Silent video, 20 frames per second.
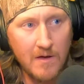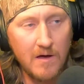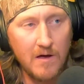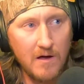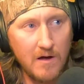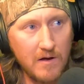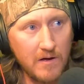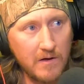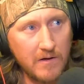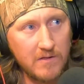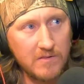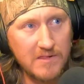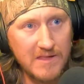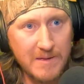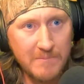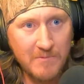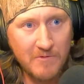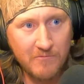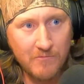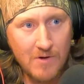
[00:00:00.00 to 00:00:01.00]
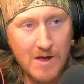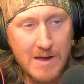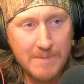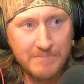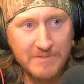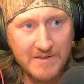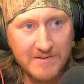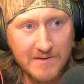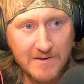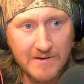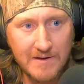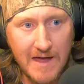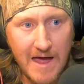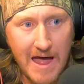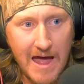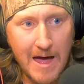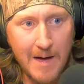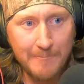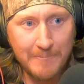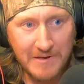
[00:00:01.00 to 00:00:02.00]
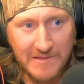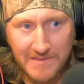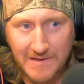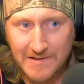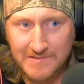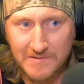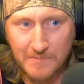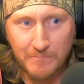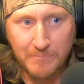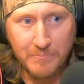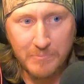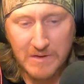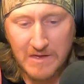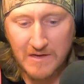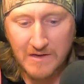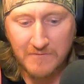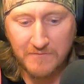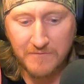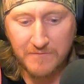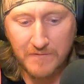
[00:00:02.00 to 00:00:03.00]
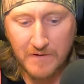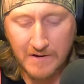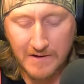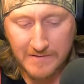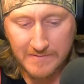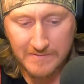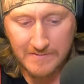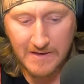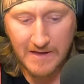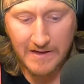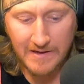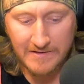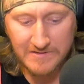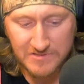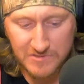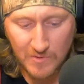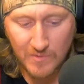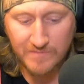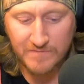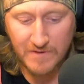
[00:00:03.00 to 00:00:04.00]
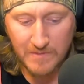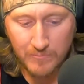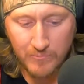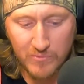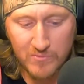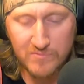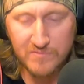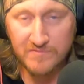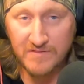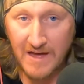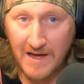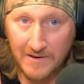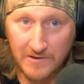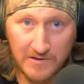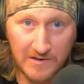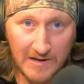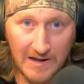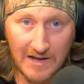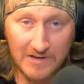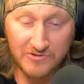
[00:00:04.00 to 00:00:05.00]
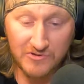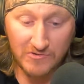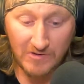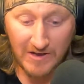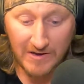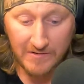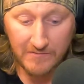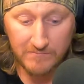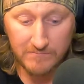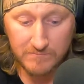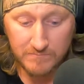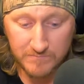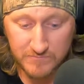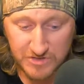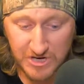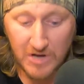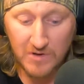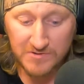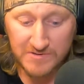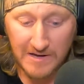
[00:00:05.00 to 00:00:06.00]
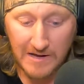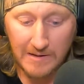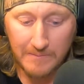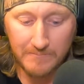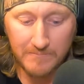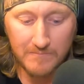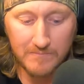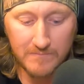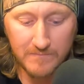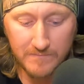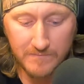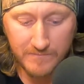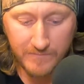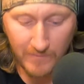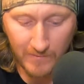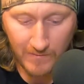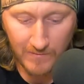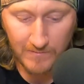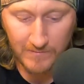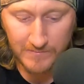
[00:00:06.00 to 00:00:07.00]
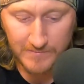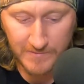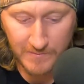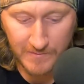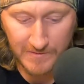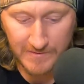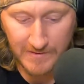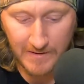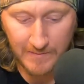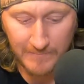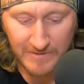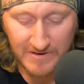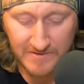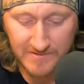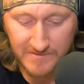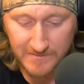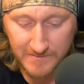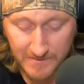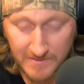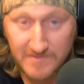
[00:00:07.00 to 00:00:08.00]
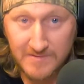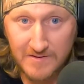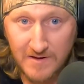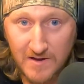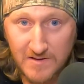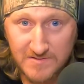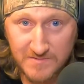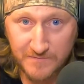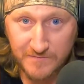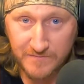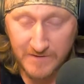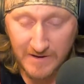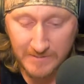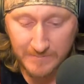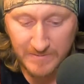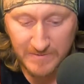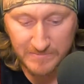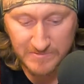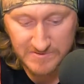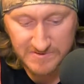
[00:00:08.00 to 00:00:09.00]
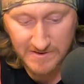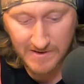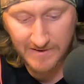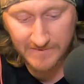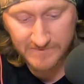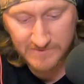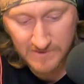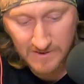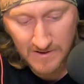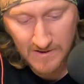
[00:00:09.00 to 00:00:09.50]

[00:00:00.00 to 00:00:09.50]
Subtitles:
a claim of rape that didn't happen, that's a big fucking thing. And so if they prove that, you can actually get jail time for doing that because it does affect people's lives.